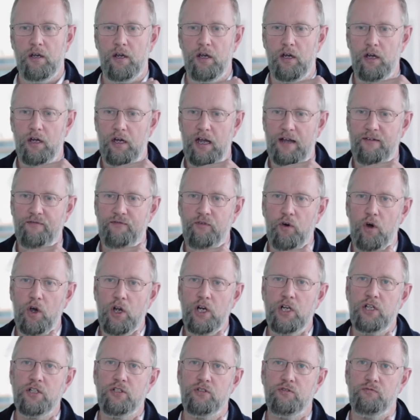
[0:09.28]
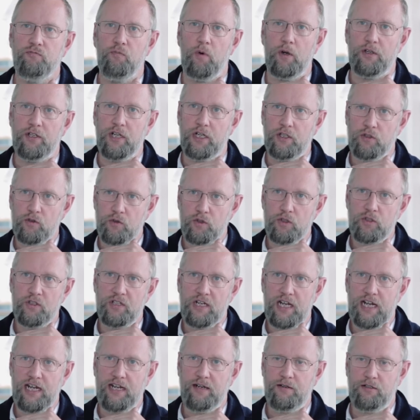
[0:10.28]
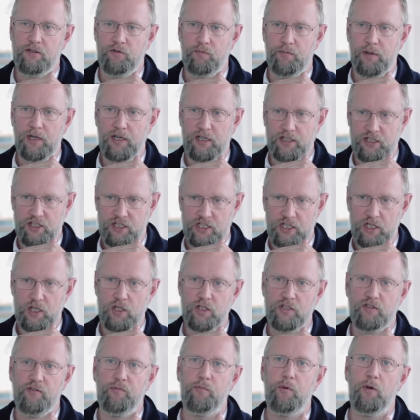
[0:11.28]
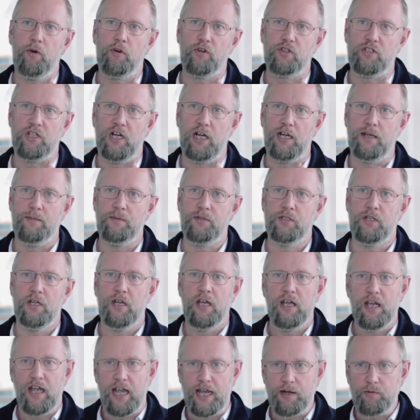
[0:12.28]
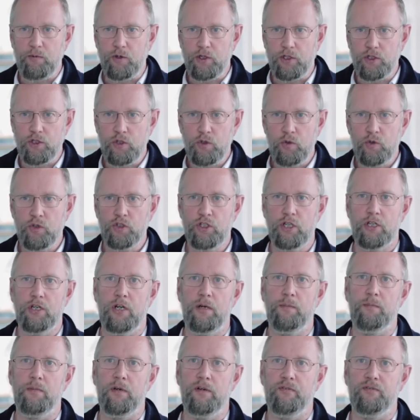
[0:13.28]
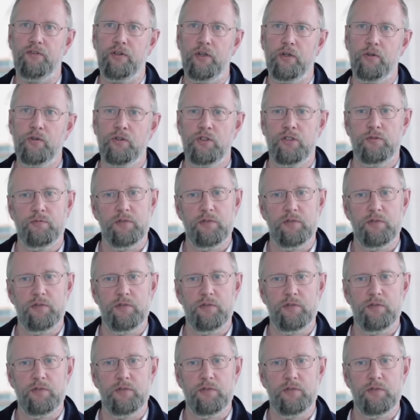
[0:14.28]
uh, avoid what they do today to build a series of prototypes and reduce the number of those